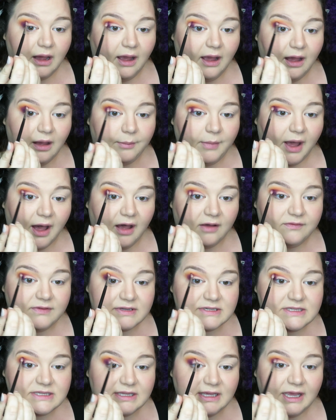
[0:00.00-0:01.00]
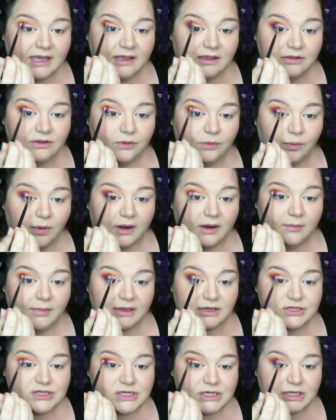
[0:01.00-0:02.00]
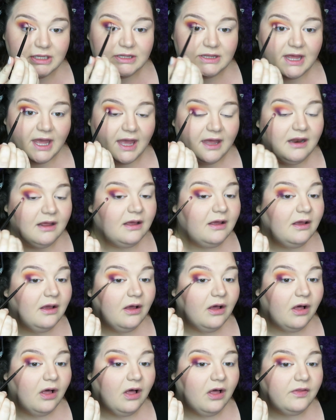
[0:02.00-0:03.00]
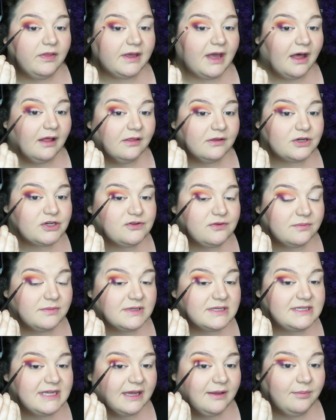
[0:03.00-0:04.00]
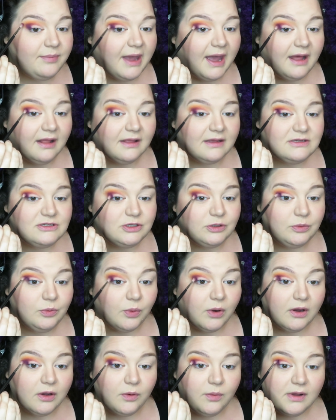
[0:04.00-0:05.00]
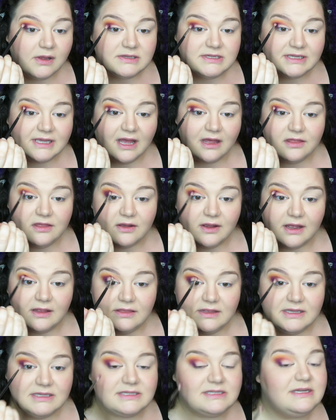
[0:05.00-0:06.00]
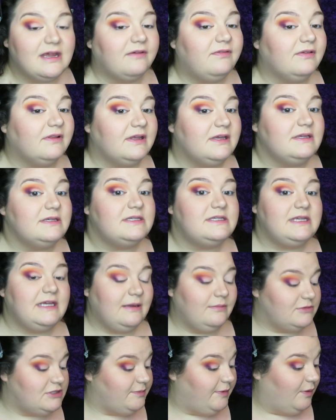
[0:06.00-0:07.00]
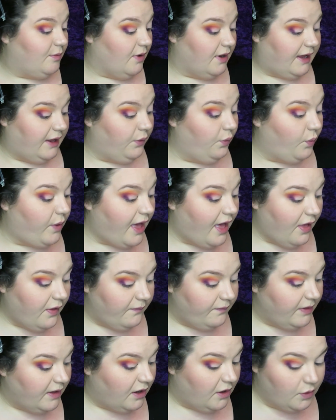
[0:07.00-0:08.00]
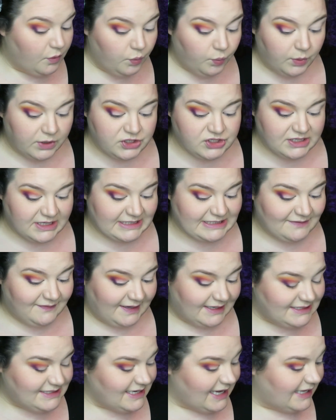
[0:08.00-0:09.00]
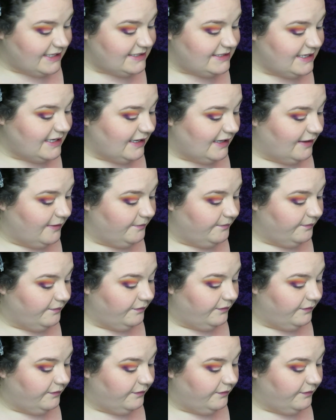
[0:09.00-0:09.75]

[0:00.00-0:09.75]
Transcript: Obviously, you want to make sure that all the colors from the same palette do work well together, and these definitely seem to be working well, which is fantastic.